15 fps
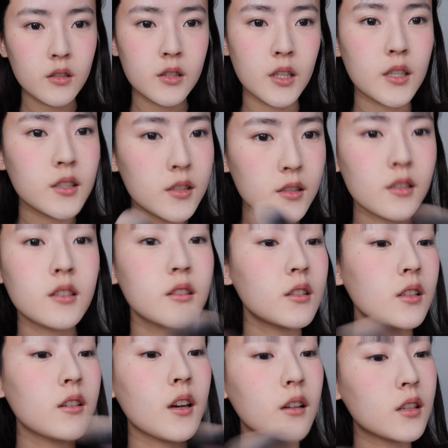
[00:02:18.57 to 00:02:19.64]
Dusting
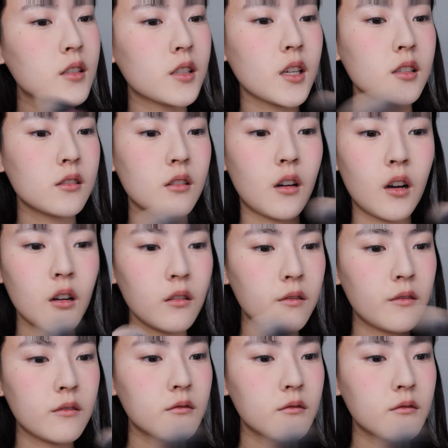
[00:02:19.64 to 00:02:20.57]
the excess off.